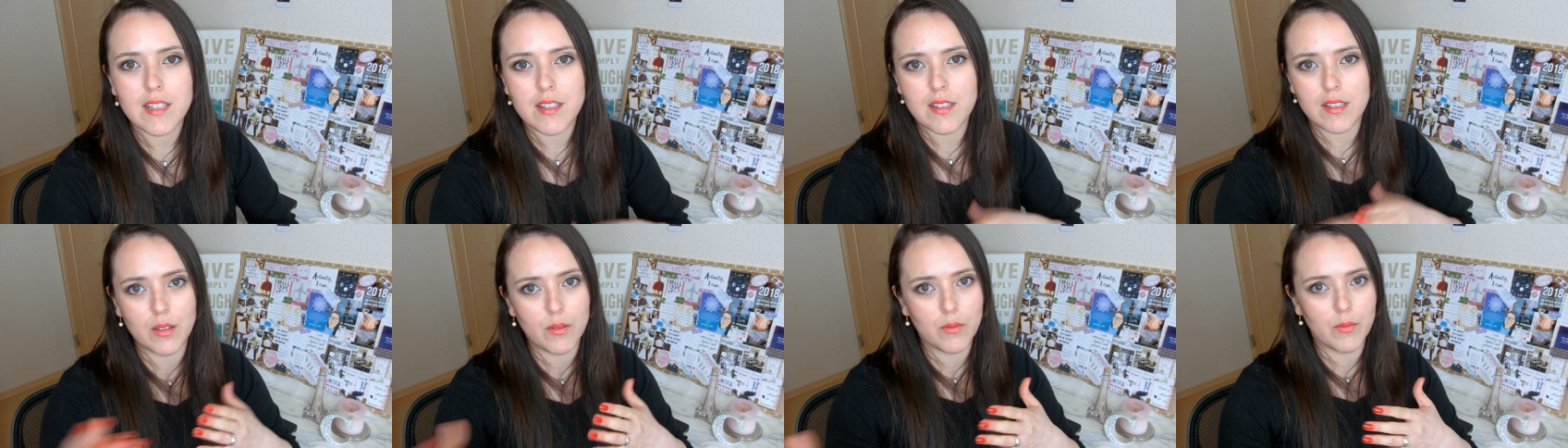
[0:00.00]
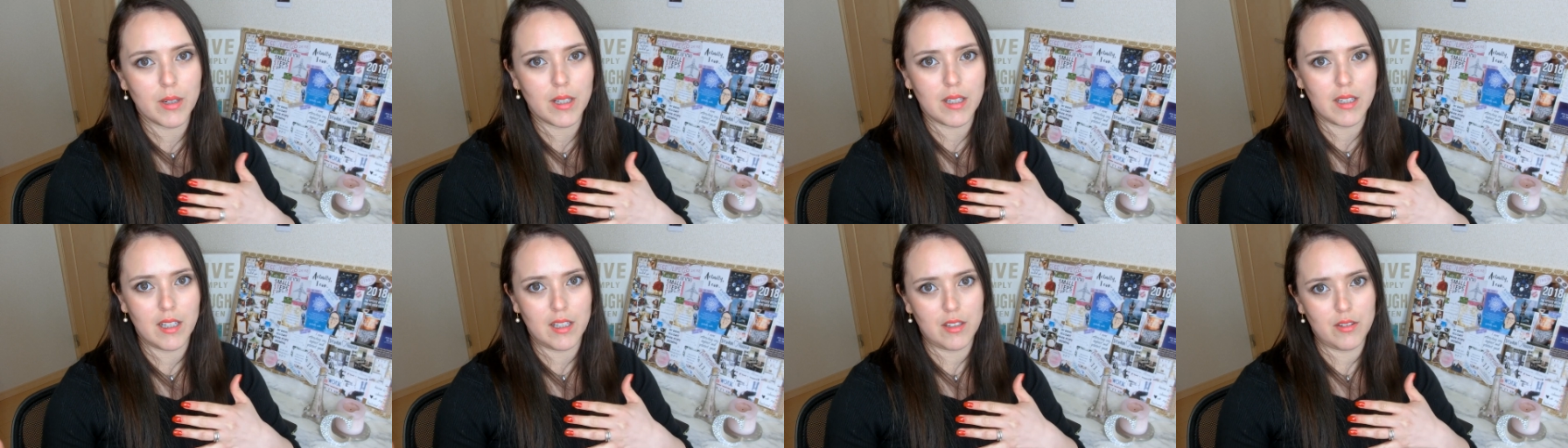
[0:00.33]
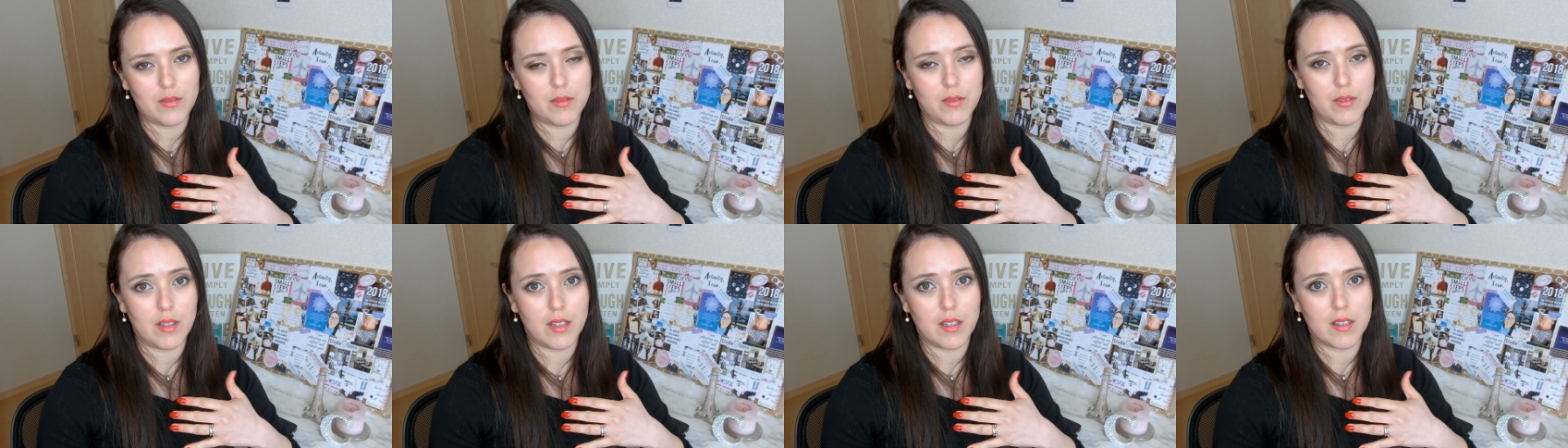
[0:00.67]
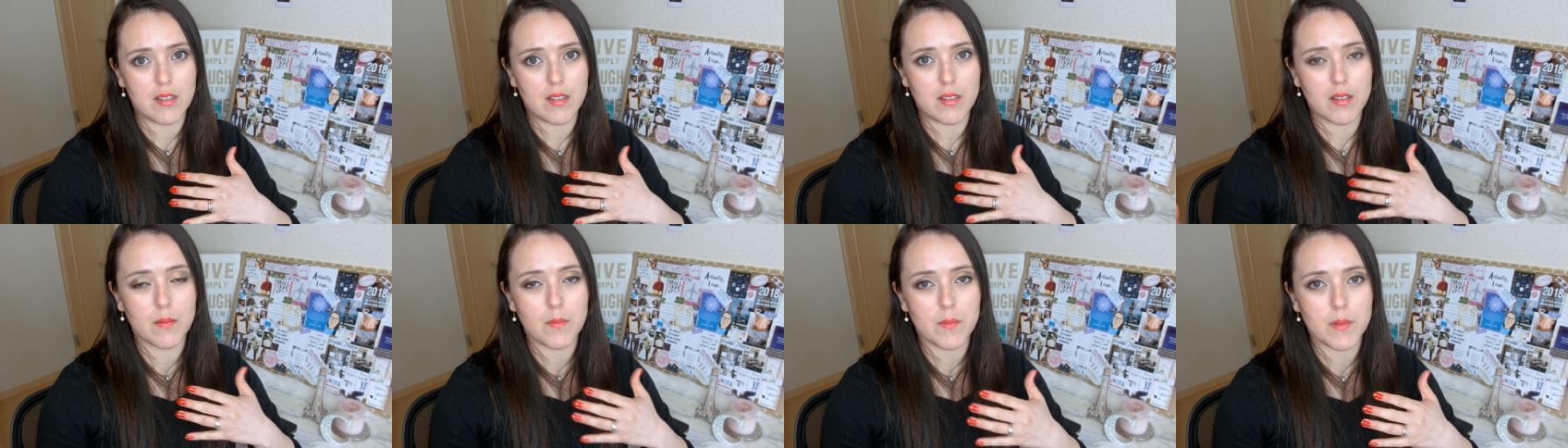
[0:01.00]
someone like doing
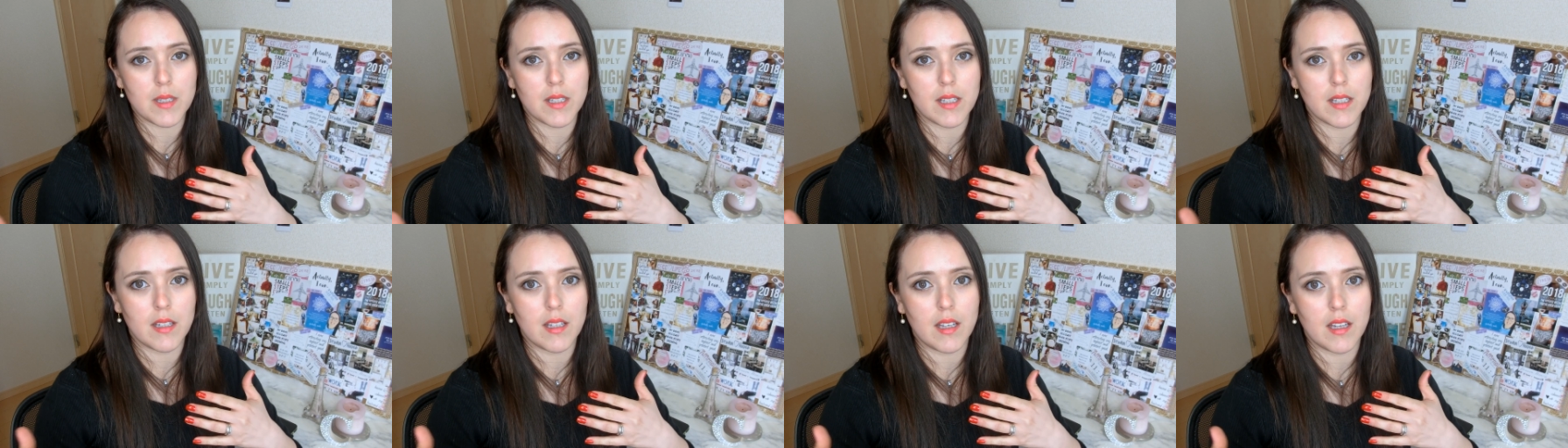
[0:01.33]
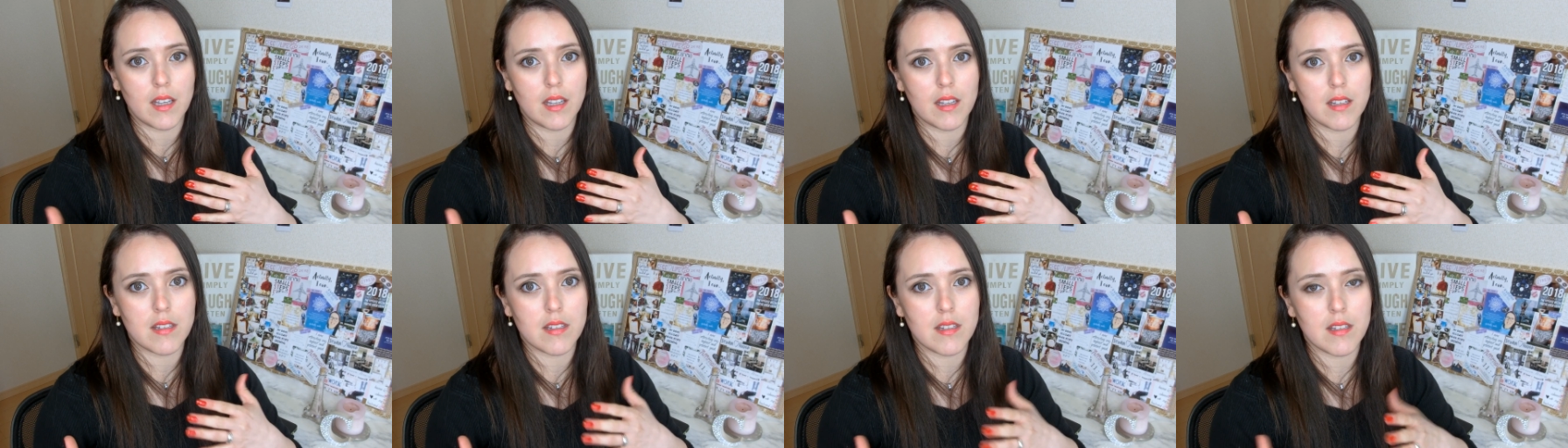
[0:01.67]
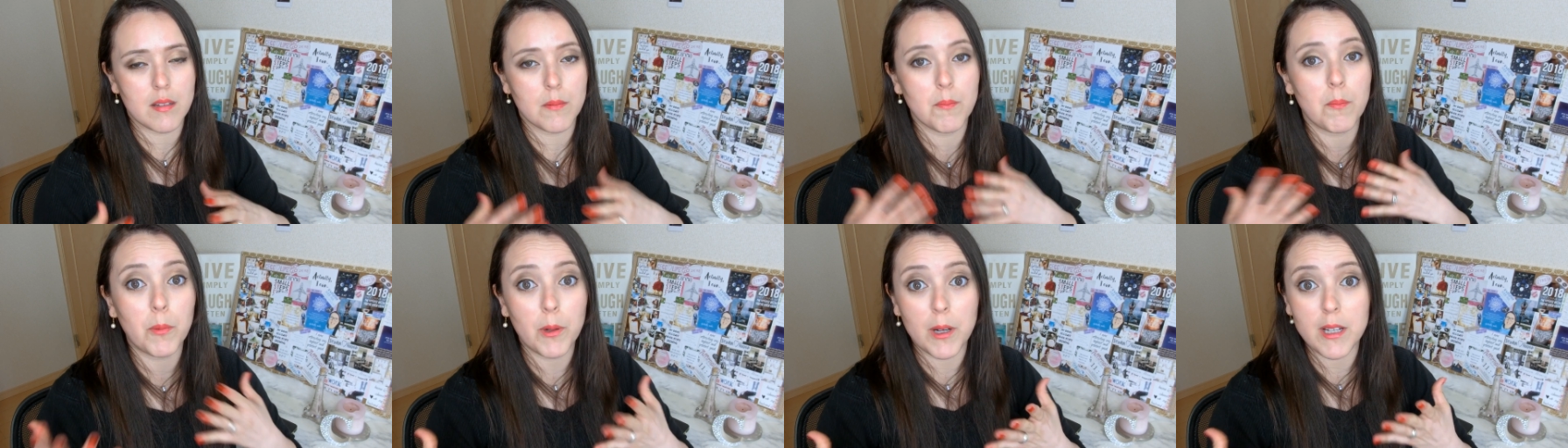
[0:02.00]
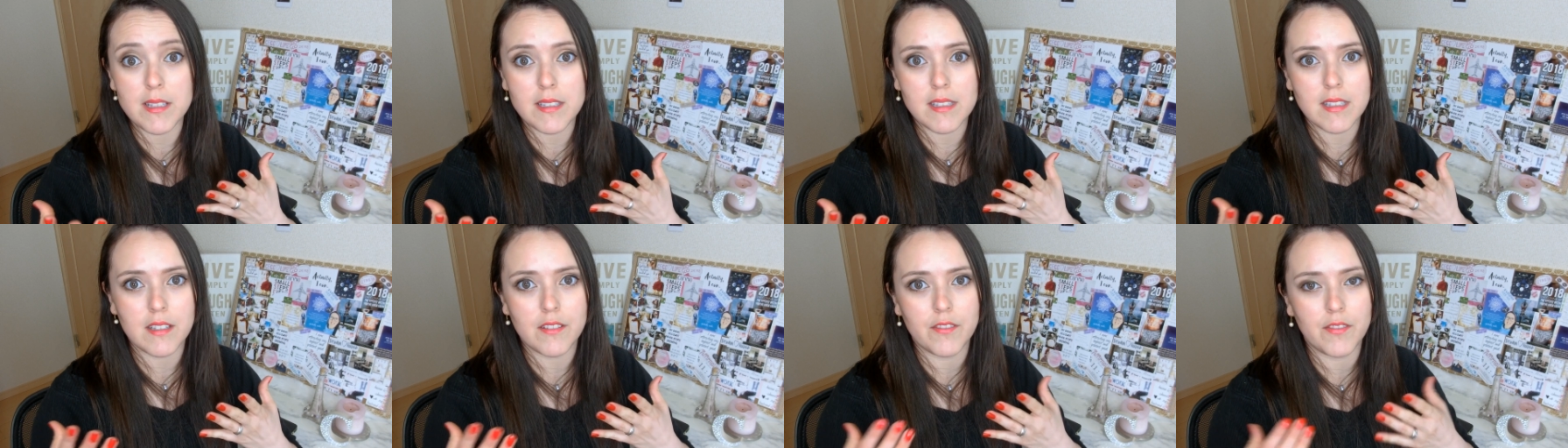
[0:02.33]
something like it's
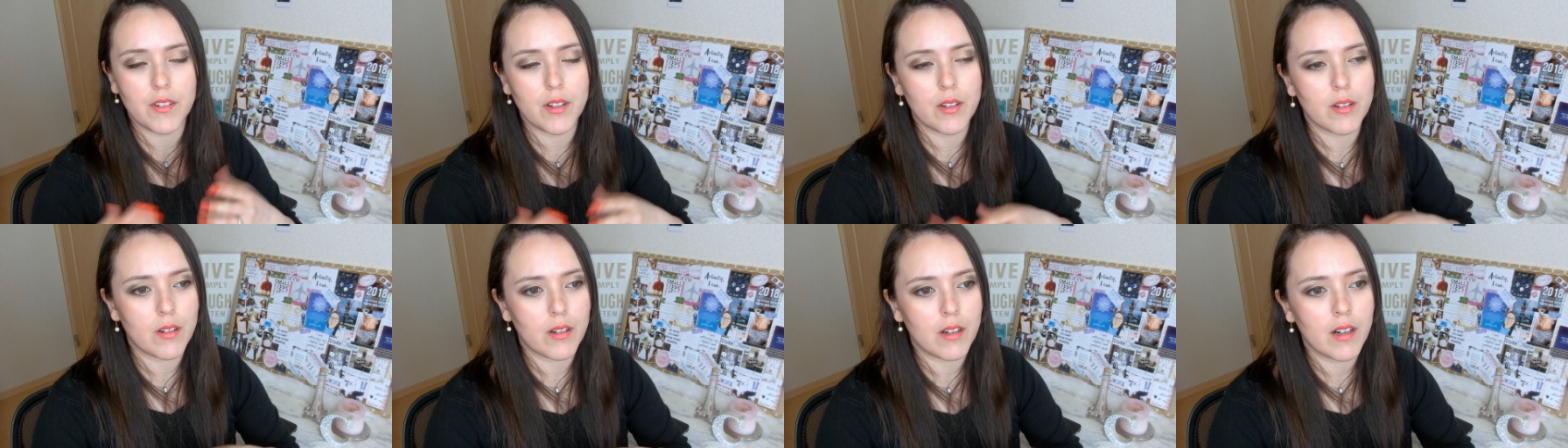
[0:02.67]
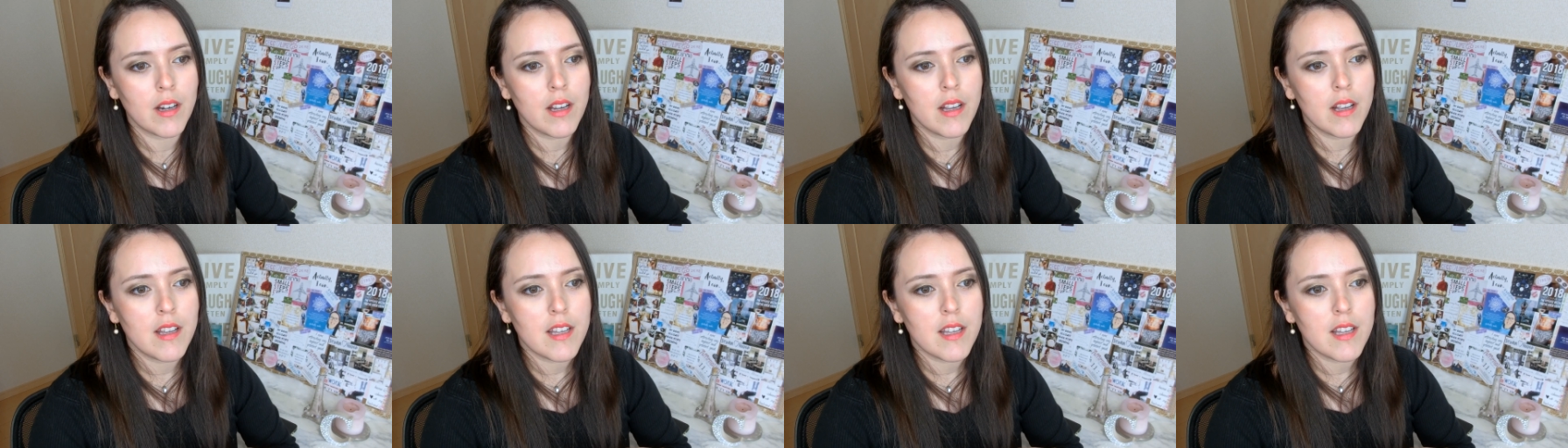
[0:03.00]
impressive or